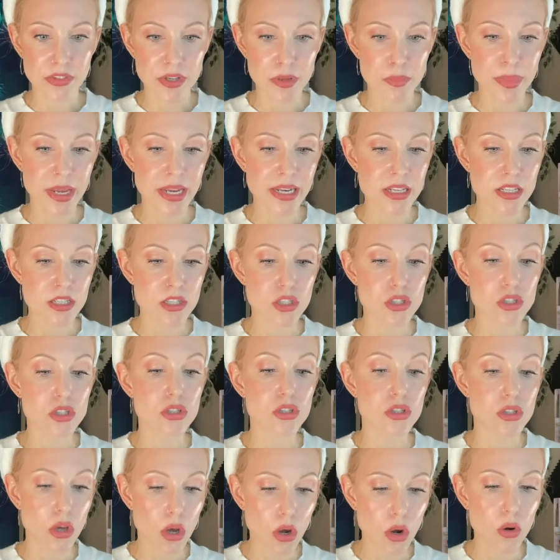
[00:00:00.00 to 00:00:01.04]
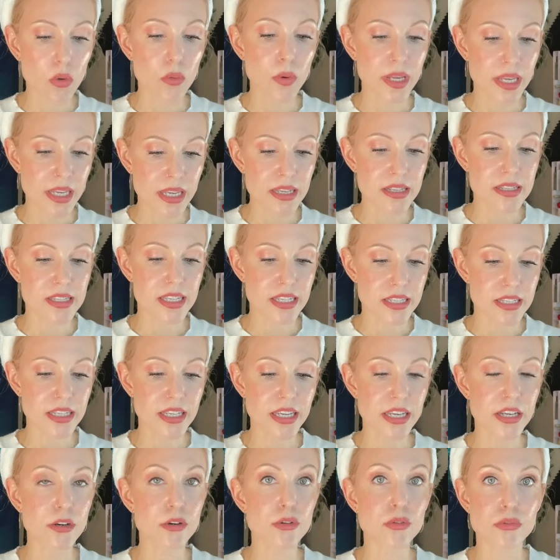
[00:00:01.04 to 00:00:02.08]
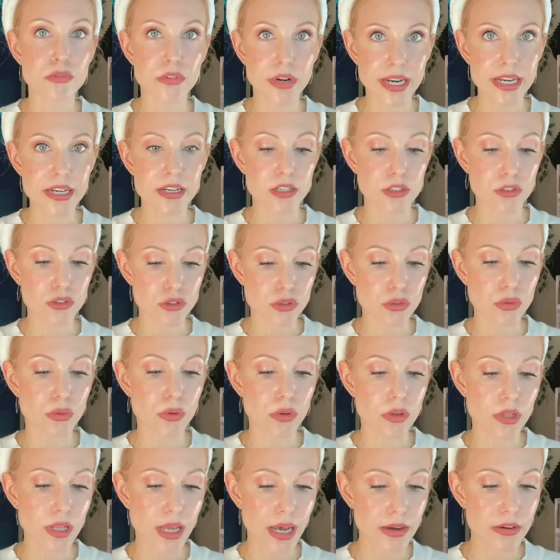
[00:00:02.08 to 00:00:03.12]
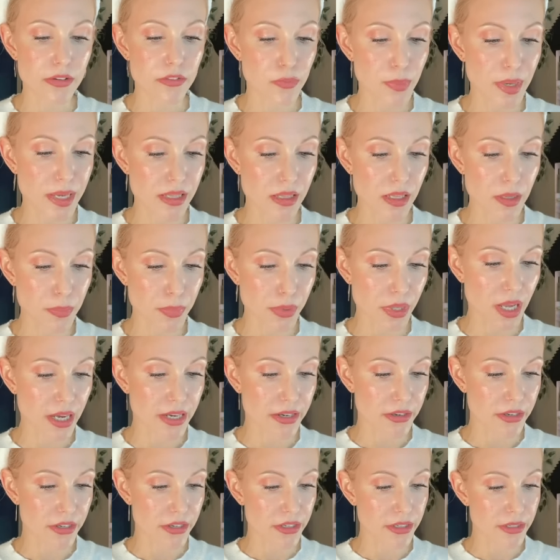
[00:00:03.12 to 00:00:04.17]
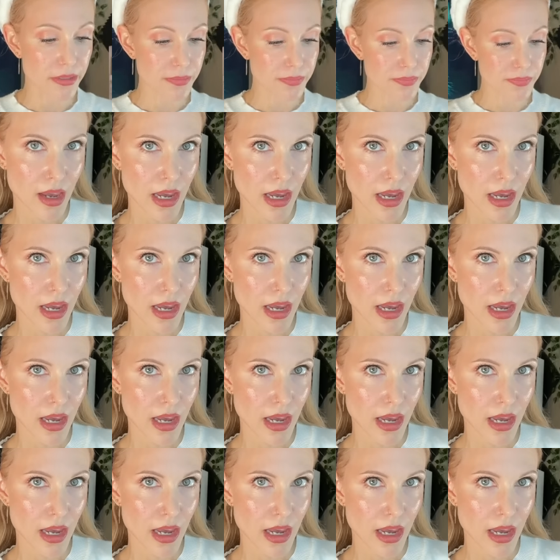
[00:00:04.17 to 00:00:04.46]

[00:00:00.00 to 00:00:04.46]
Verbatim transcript: It made it so easy to get great control out of my lip liner.